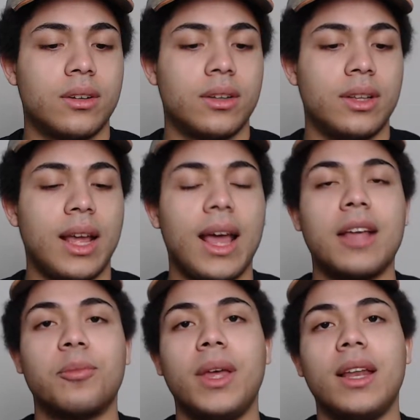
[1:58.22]
there has
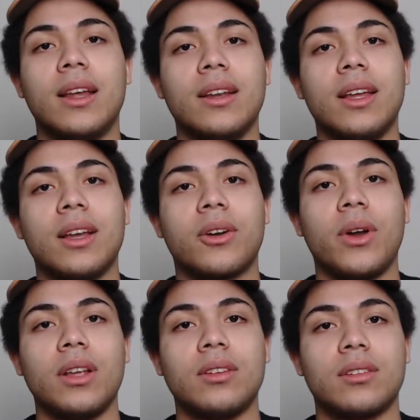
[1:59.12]
been an
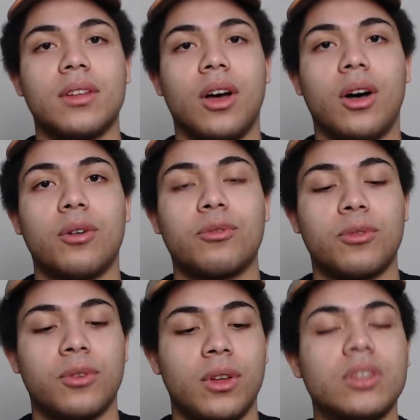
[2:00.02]
increase of
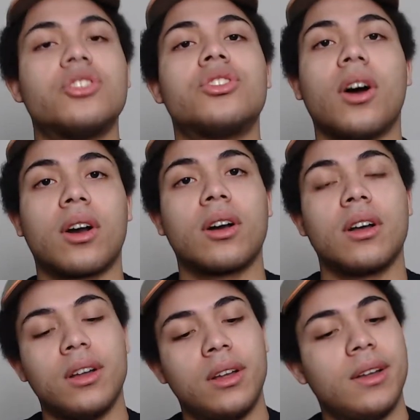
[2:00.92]
talk
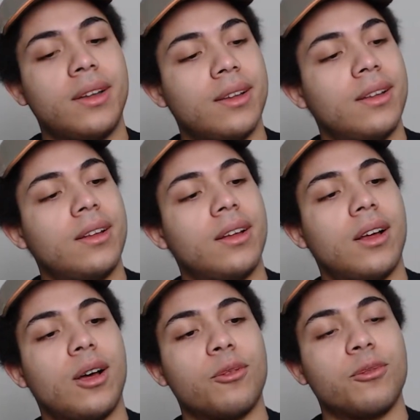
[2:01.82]
of